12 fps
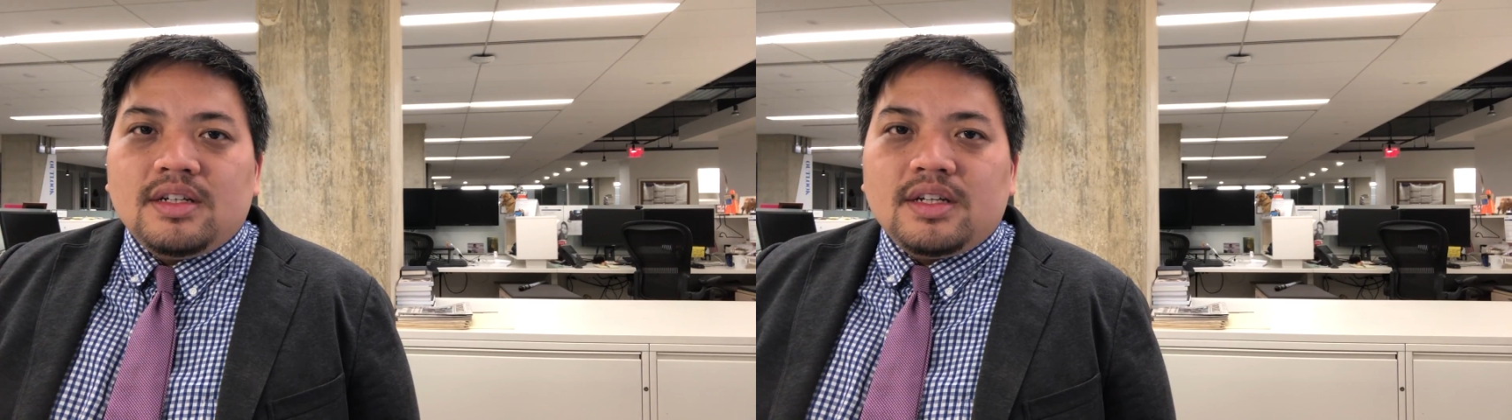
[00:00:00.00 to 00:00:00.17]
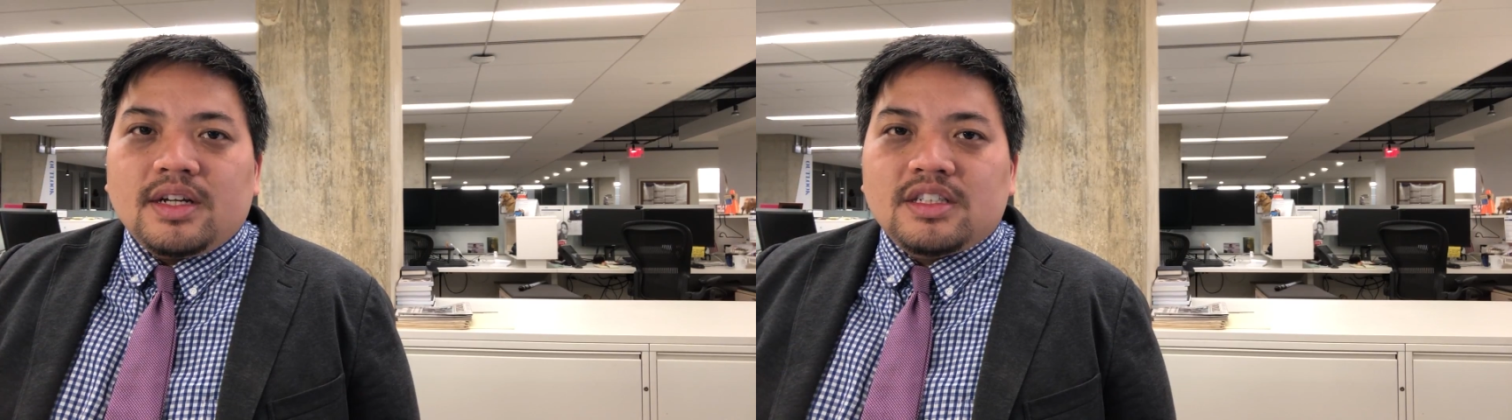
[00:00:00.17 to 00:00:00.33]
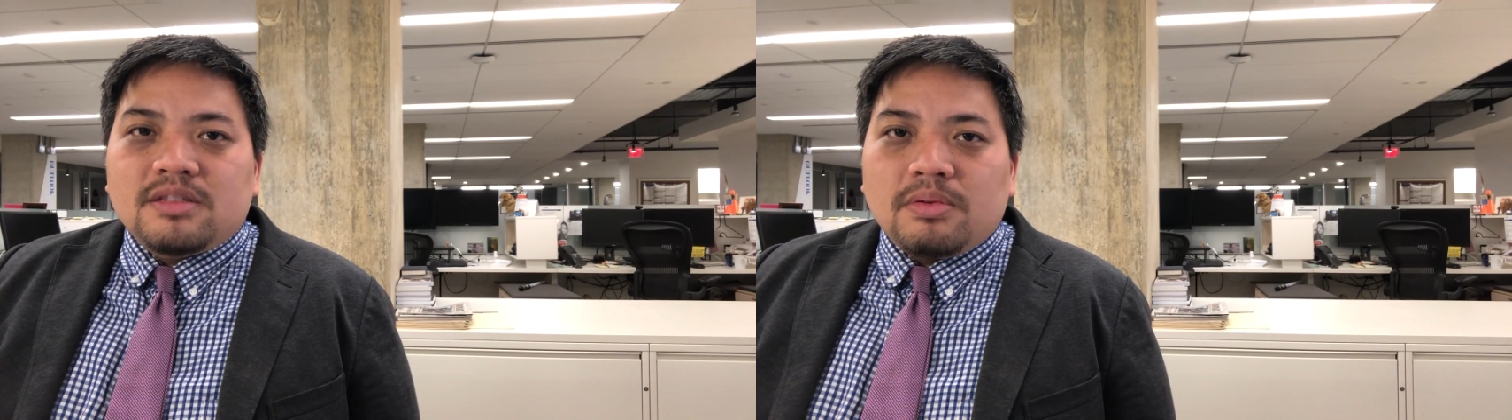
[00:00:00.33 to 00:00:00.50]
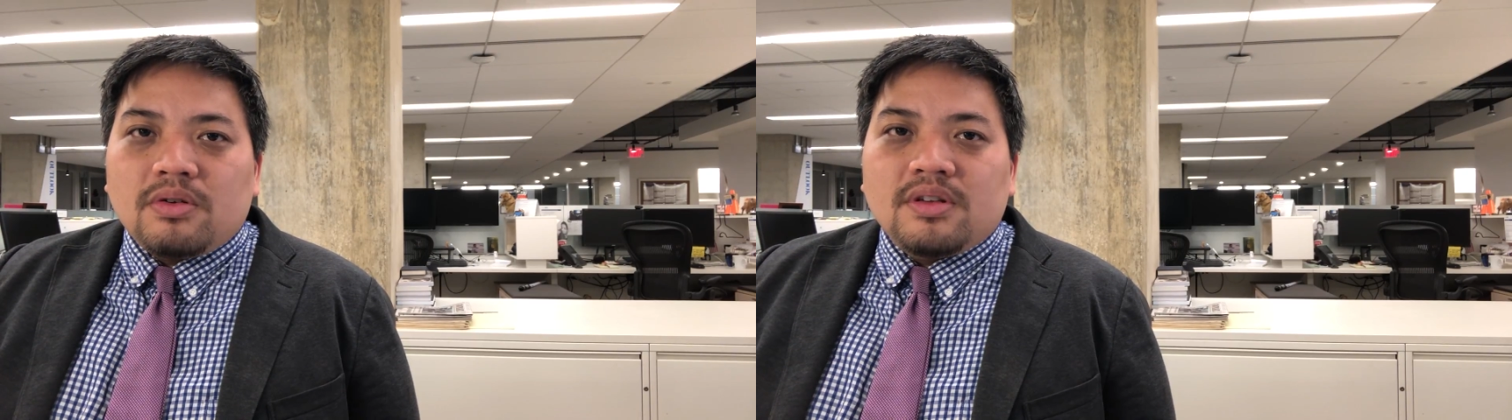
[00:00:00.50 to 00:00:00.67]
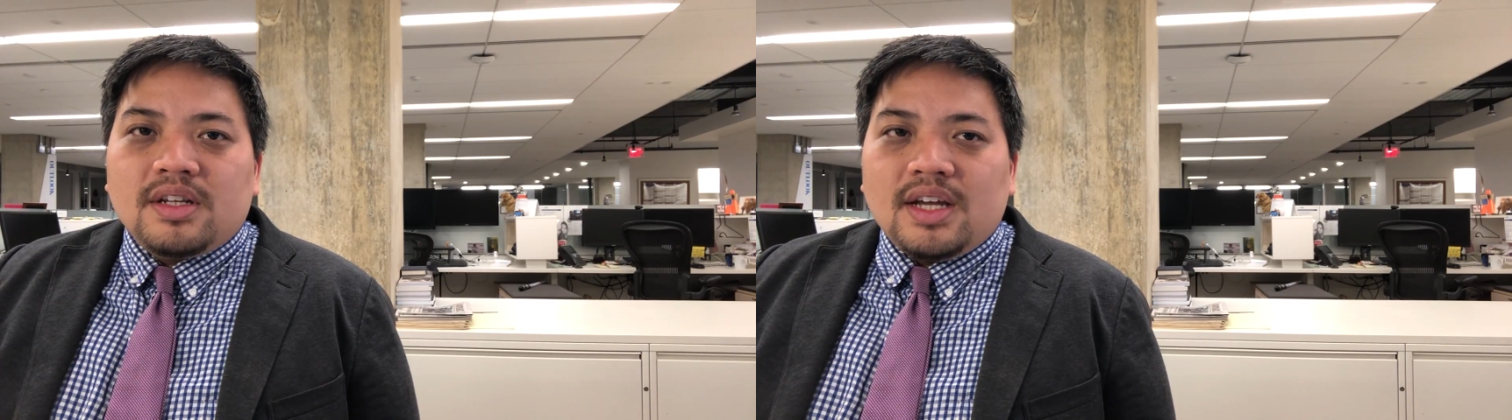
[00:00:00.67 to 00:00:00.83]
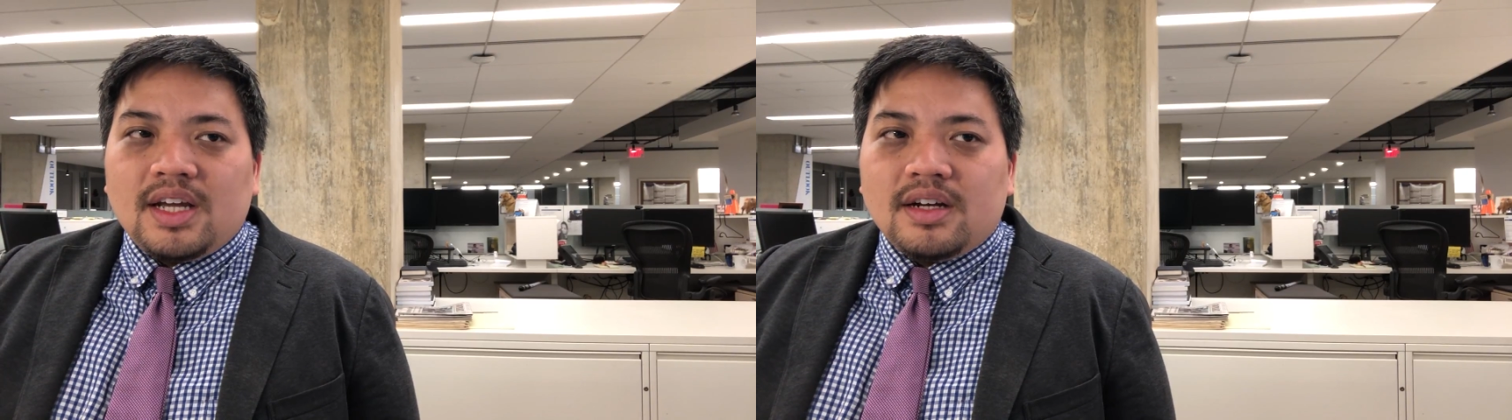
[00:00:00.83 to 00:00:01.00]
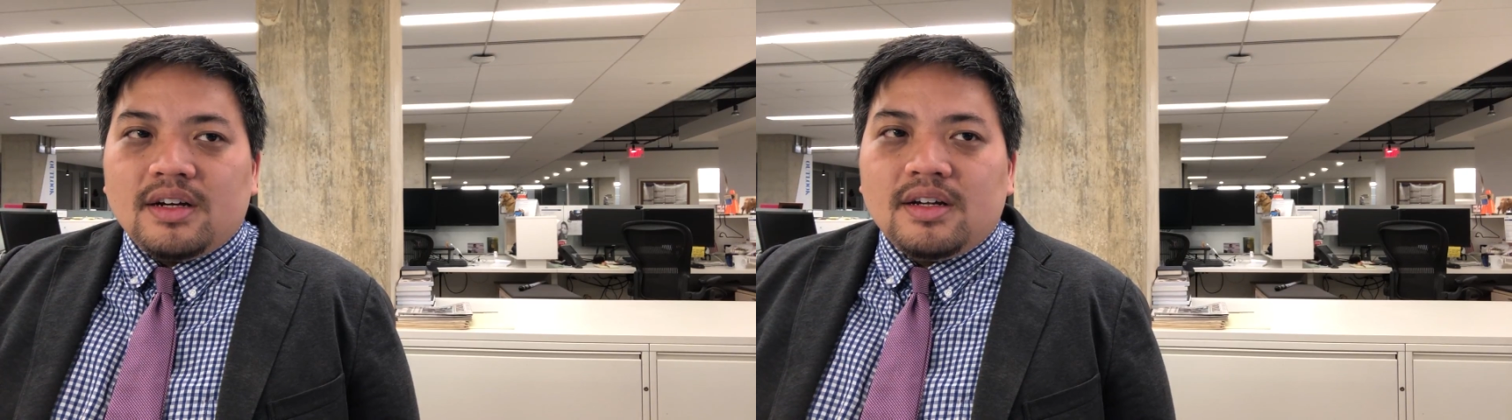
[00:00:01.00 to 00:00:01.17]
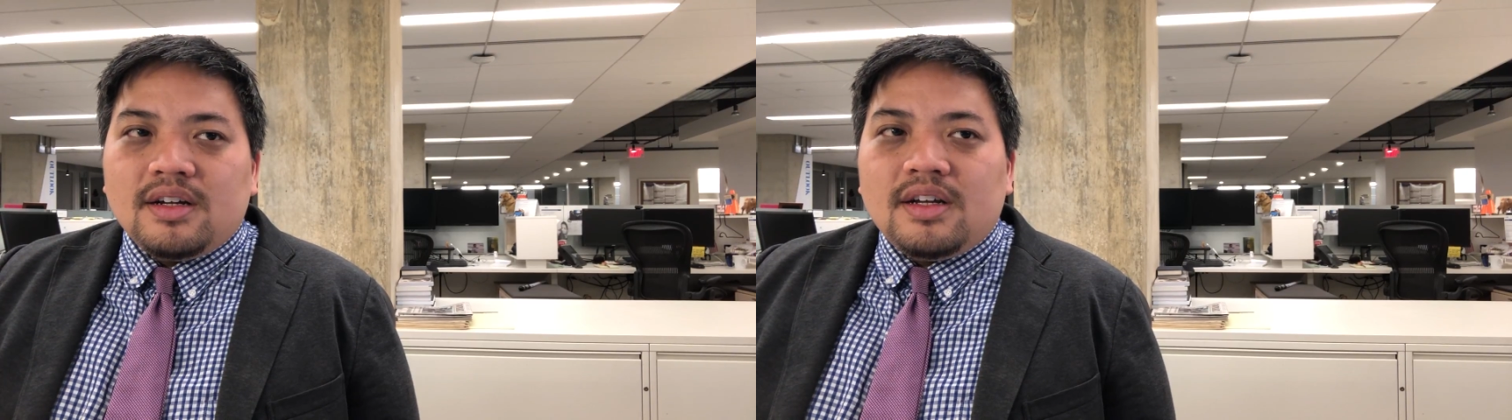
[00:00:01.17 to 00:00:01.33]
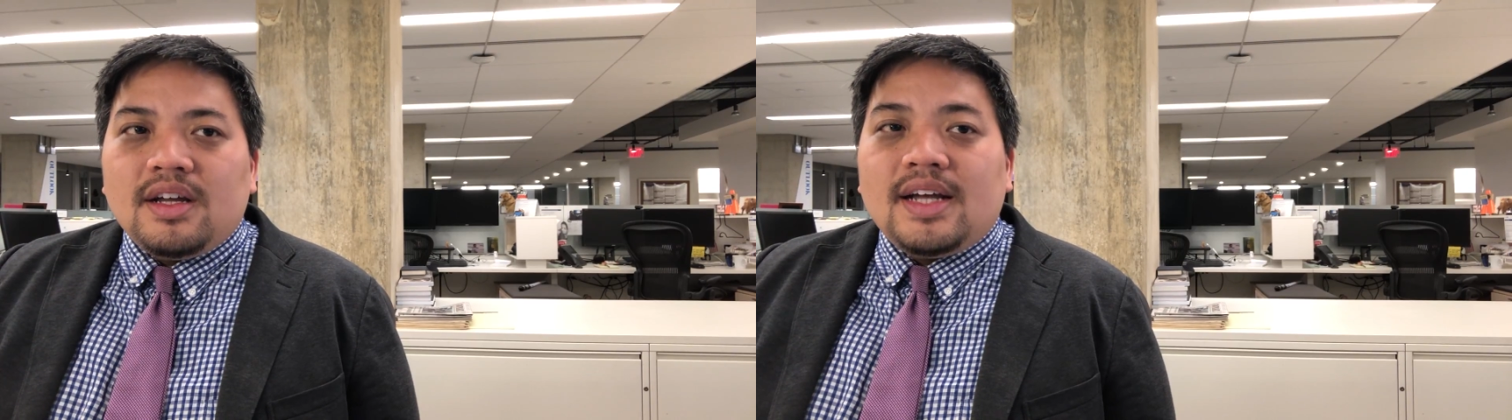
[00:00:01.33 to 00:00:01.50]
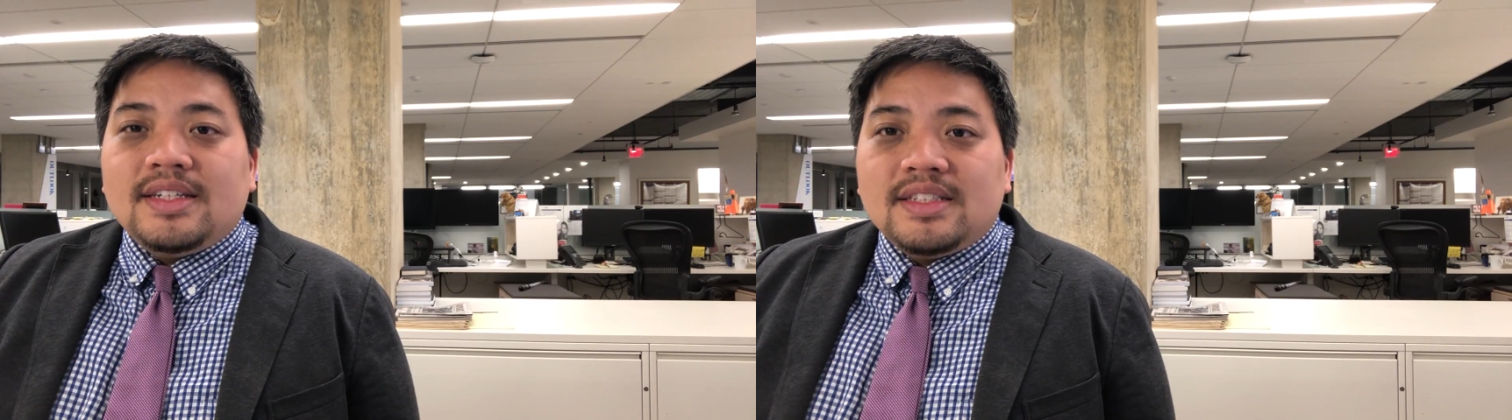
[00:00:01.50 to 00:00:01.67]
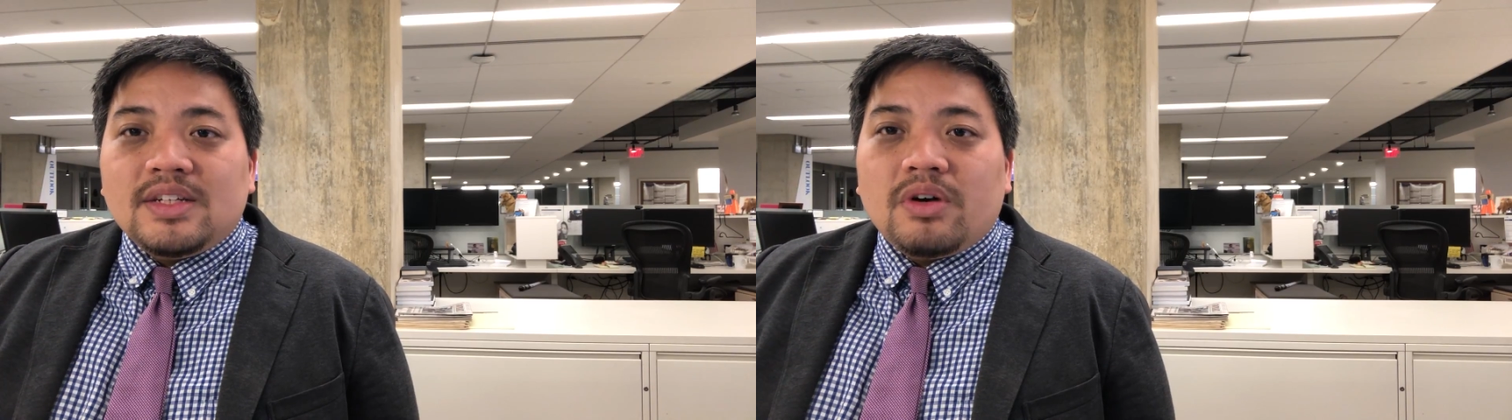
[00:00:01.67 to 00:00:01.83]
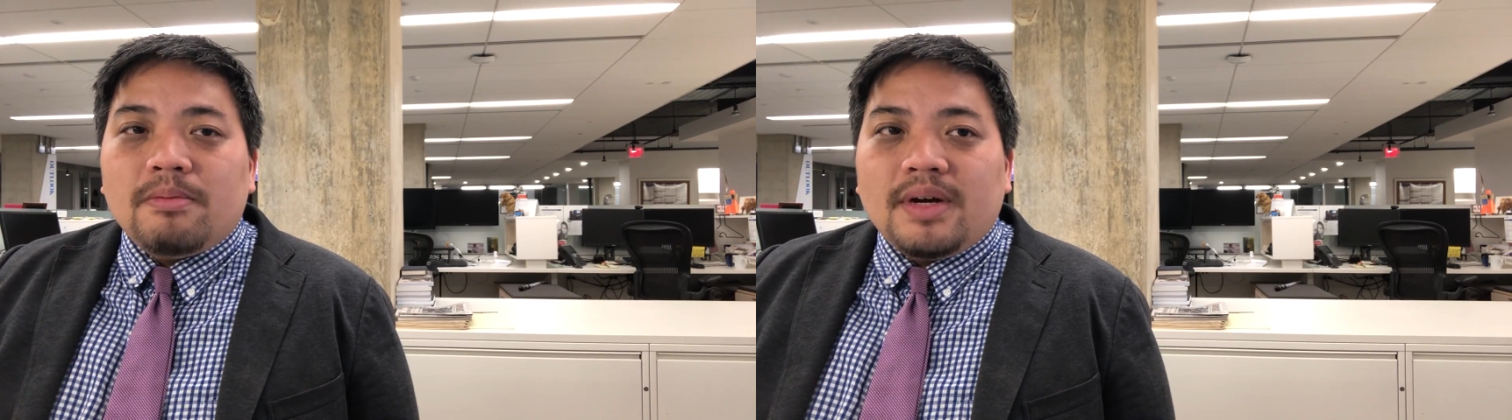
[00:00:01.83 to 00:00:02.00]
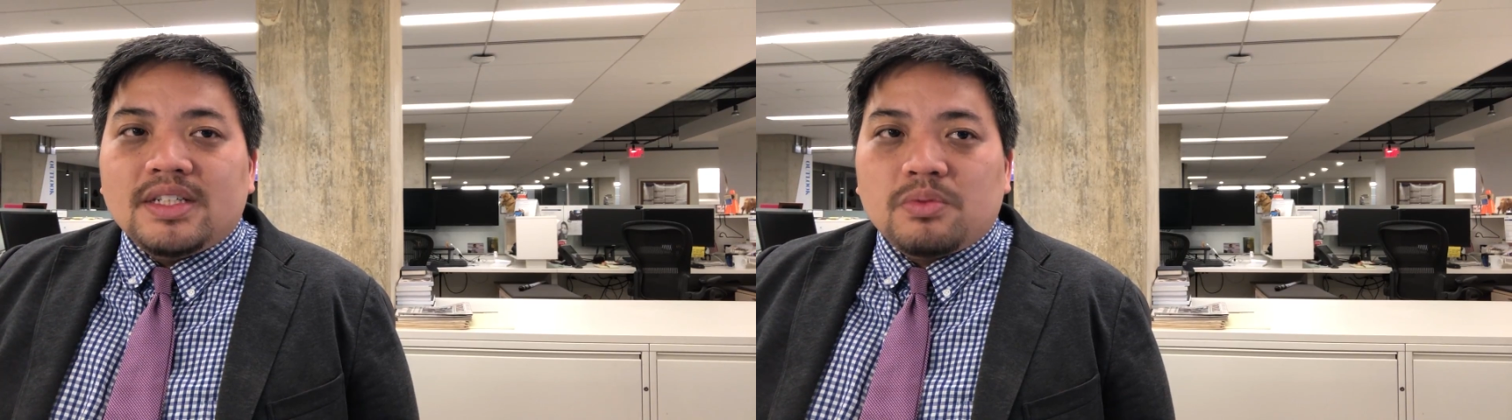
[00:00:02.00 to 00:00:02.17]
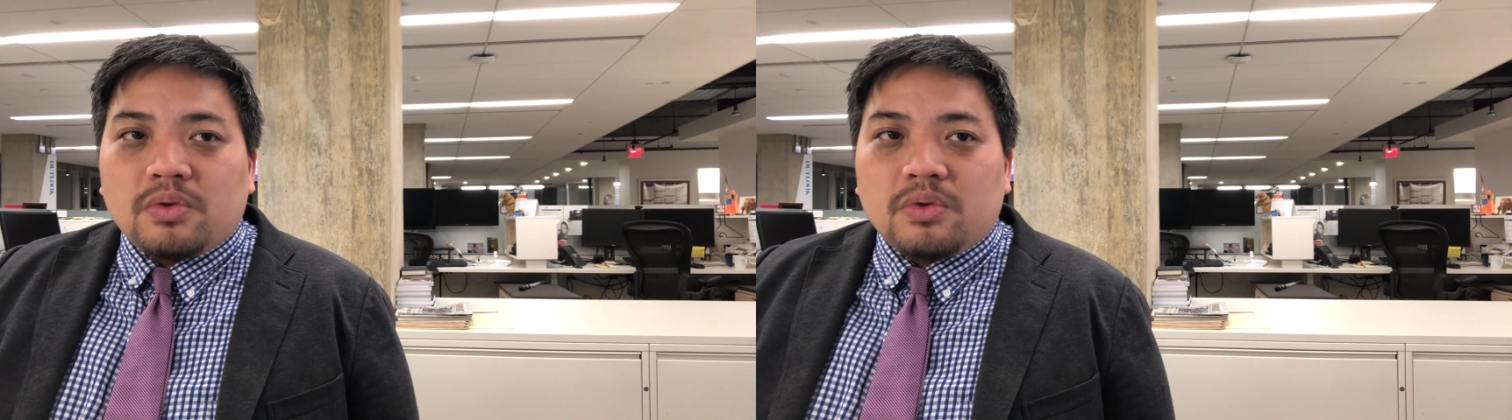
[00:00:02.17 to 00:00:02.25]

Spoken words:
to explore the data and see what best